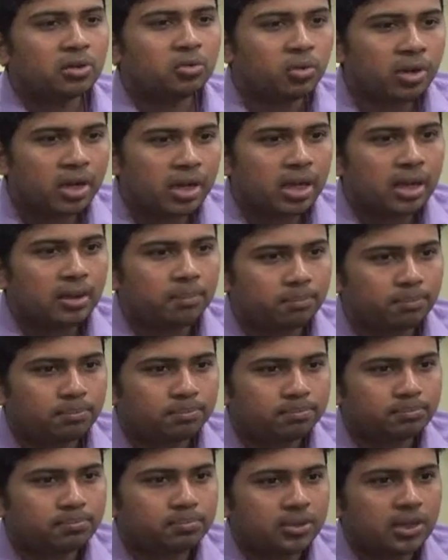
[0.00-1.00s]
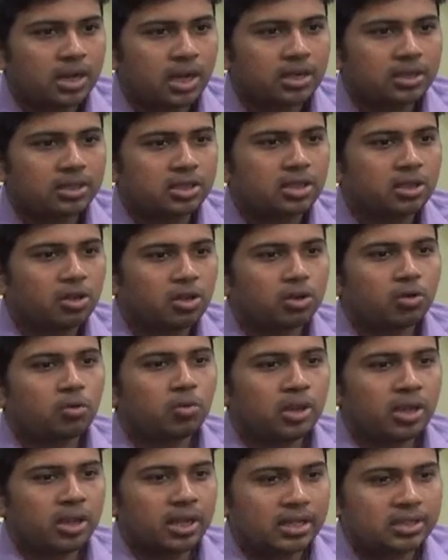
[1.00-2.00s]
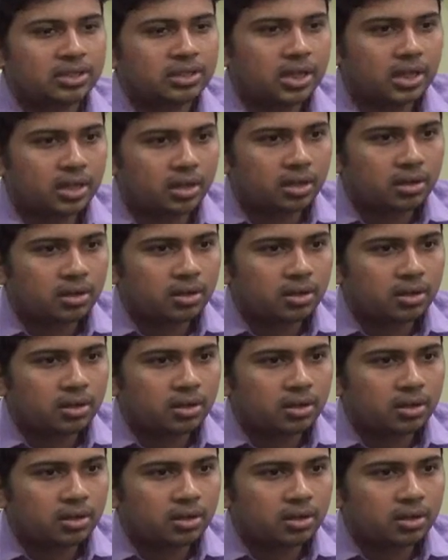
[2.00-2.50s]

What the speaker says: ruling a country or ruling a state.